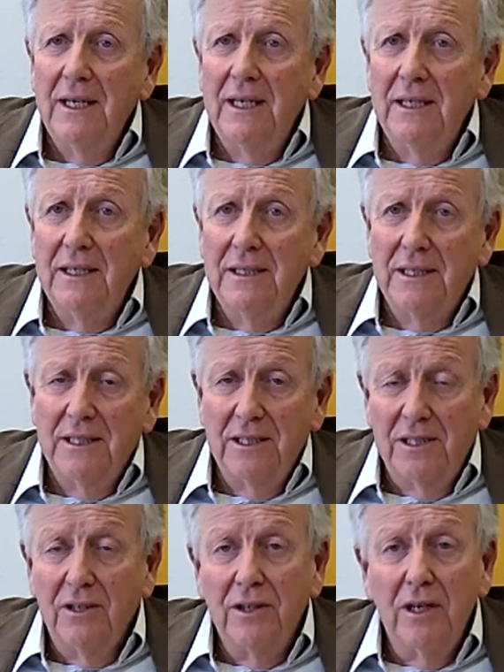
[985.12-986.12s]

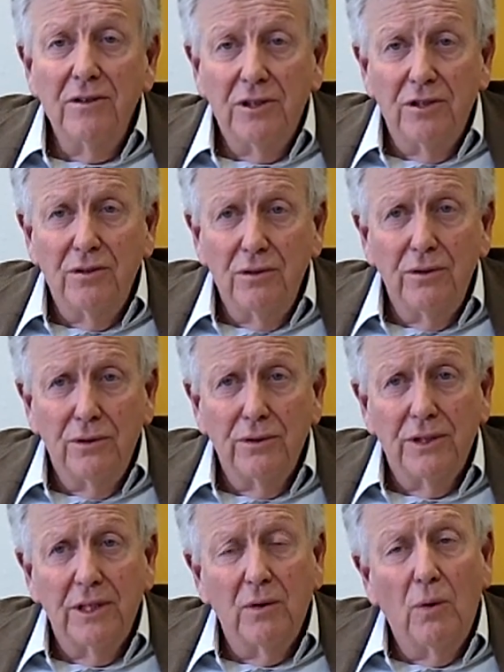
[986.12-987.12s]
it's on those two
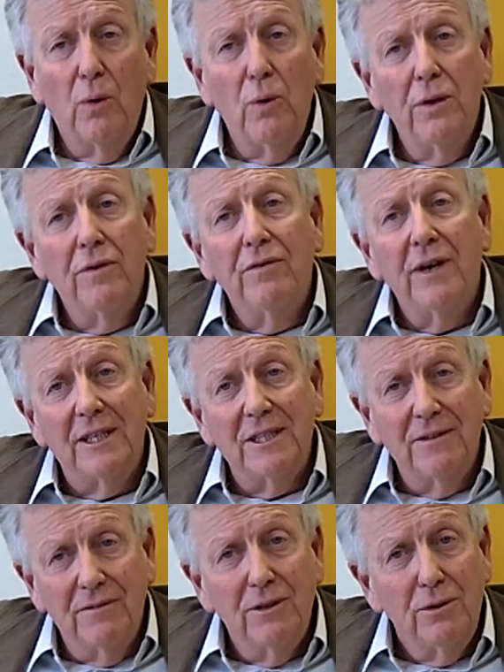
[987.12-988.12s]
laws that all the
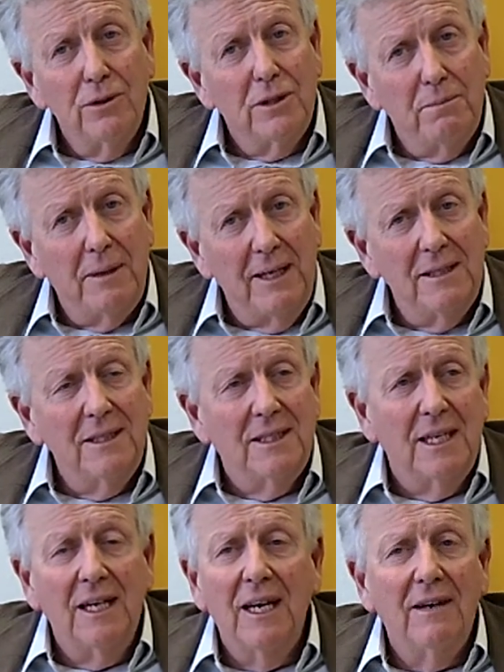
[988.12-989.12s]
rest of the law
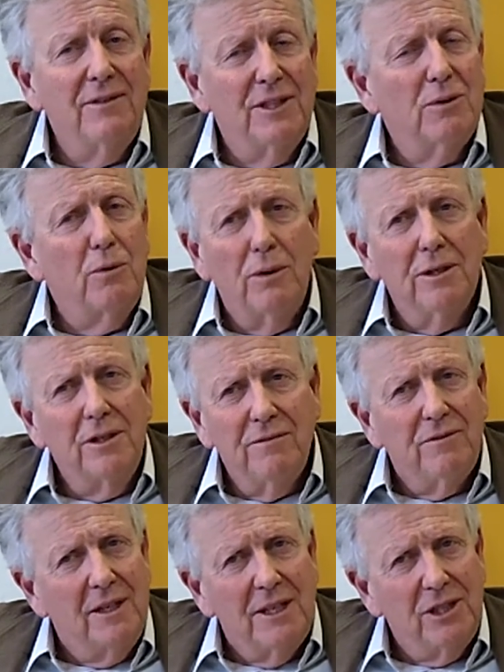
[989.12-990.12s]
depends, and love is a quality
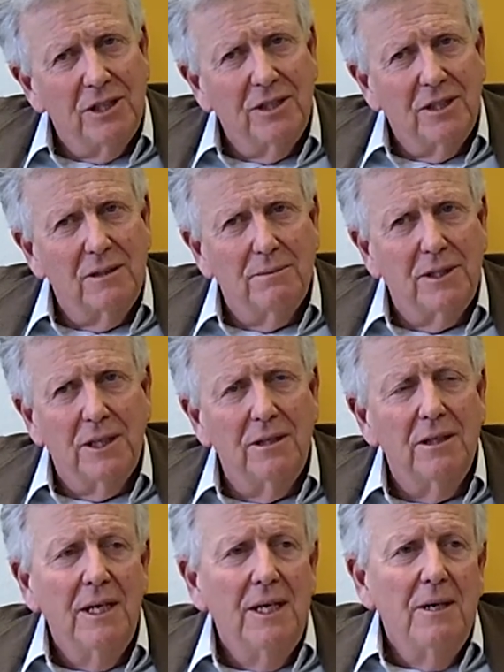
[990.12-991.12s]
of relationship. So
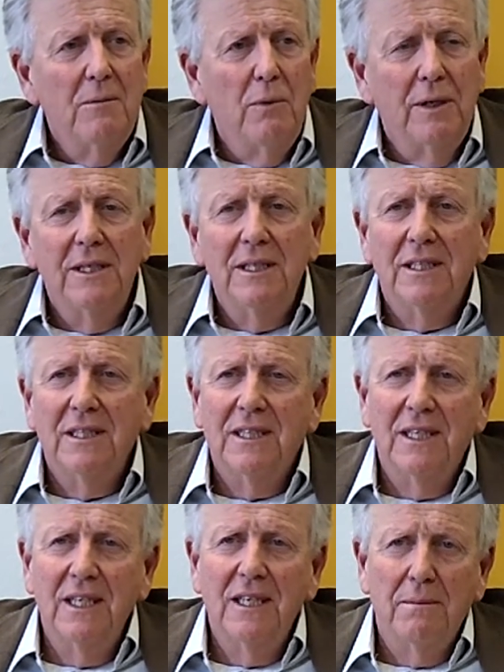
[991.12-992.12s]
one needs to
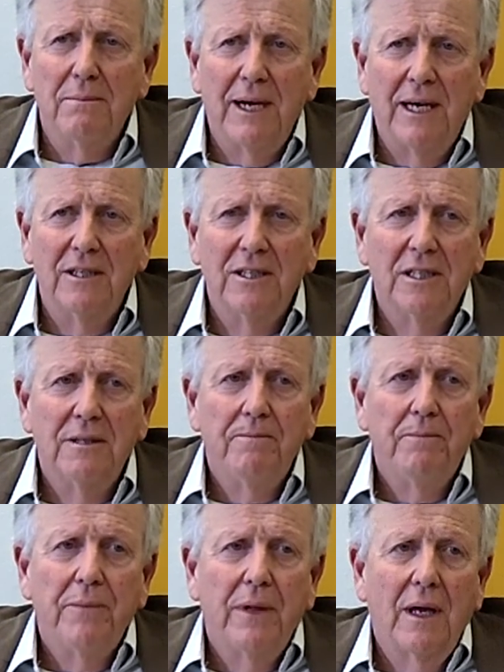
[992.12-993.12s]
think about
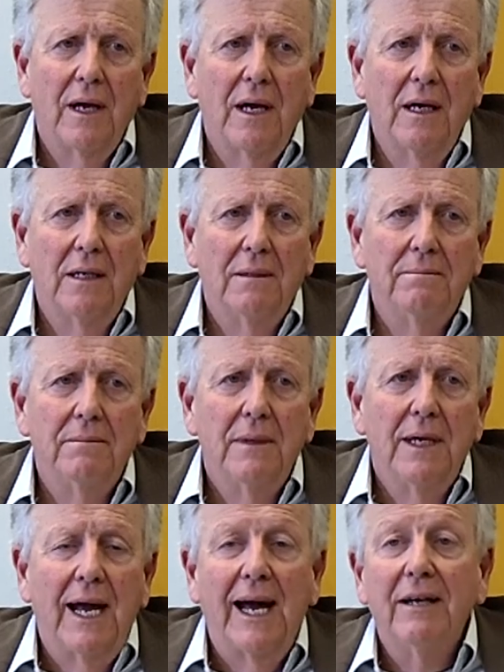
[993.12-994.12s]

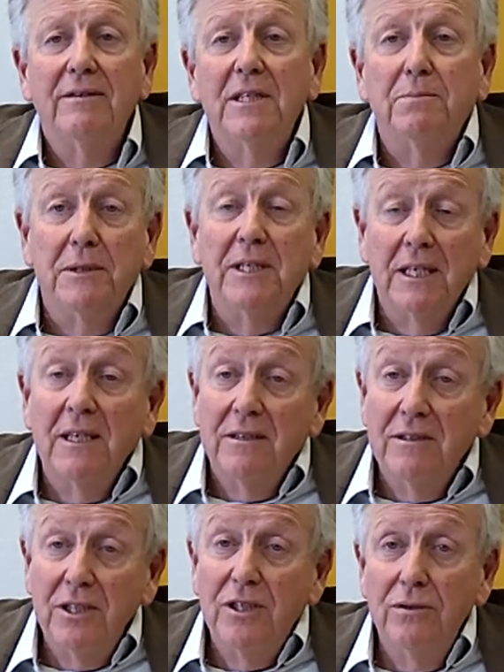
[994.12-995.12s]
how this
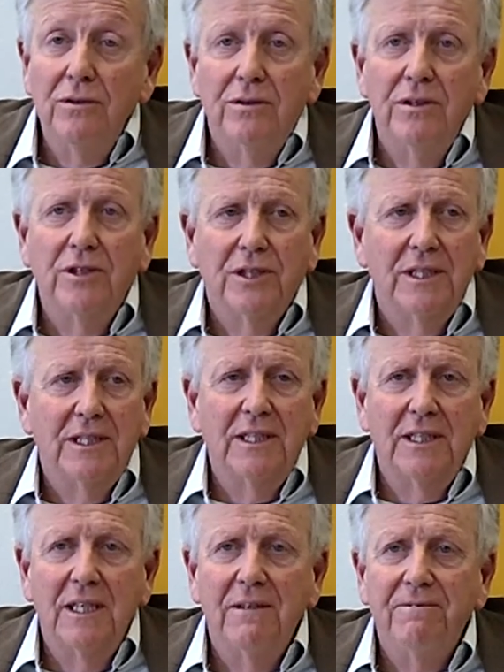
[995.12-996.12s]
particular issue you're
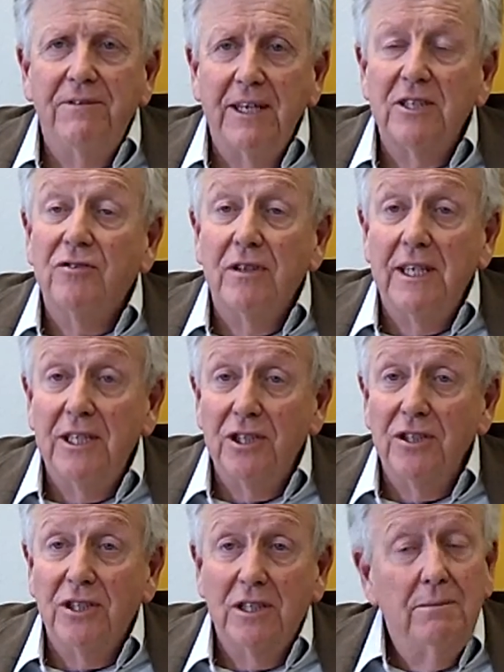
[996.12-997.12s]
interested in affects
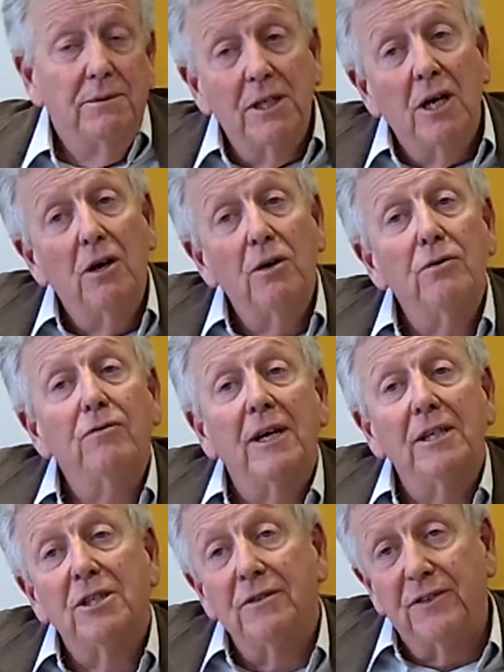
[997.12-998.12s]
relationships in a whole
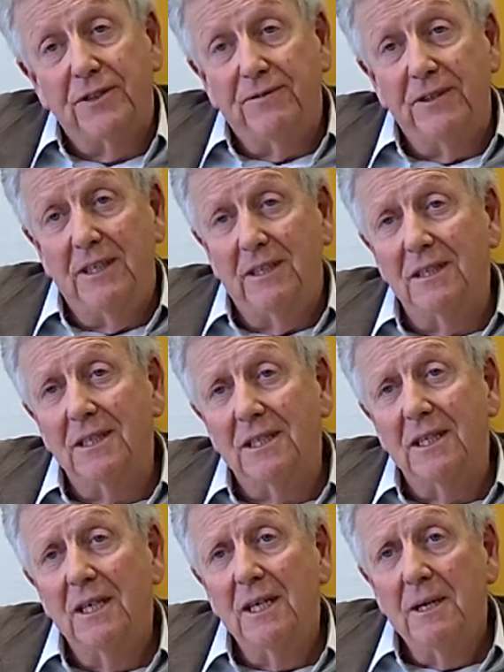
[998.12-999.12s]
range of spheres,